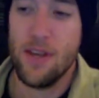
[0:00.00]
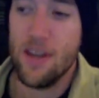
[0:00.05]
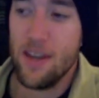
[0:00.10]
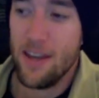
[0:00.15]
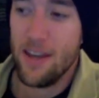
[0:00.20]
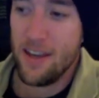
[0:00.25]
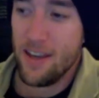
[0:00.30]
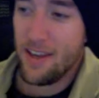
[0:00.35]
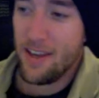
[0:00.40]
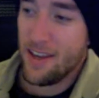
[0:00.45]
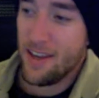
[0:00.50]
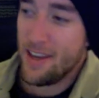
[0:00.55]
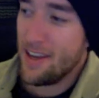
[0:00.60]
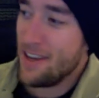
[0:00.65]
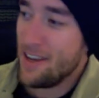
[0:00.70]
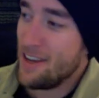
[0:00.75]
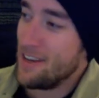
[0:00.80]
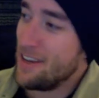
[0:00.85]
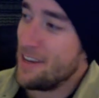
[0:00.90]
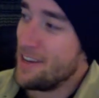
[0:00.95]

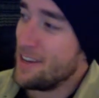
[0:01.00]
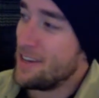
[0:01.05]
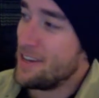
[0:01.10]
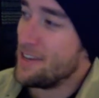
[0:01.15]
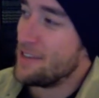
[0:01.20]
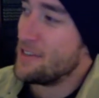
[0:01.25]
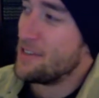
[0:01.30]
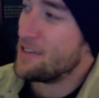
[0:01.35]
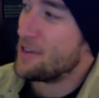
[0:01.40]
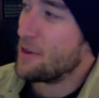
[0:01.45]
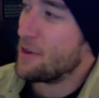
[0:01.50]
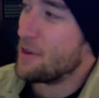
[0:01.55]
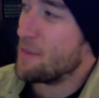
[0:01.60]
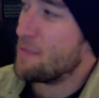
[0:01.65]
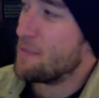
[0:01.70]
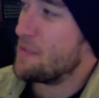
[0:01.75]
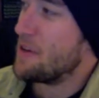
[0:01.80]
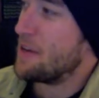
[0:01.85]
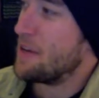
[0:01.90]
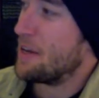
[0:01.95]
And
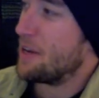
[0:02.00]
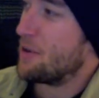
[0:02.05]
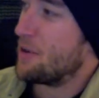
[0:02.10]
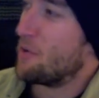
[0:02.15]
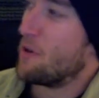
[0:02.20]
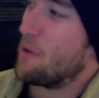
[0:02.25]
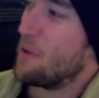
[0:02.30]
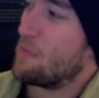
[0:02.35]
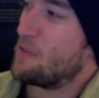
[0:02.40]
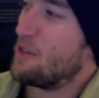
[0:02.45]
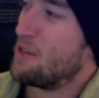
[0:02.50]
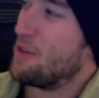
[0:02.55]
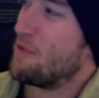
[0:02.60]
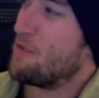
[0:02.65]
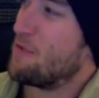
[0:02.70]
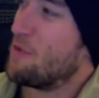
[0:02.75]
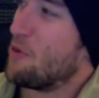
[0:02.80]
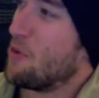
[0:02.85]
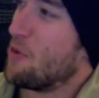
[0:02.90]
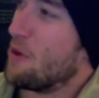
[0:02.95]
I'm being interrupted
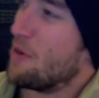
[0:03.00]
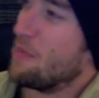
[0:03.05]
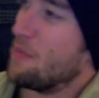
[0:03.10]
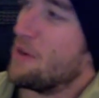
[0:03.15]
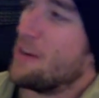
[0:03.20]
for one of my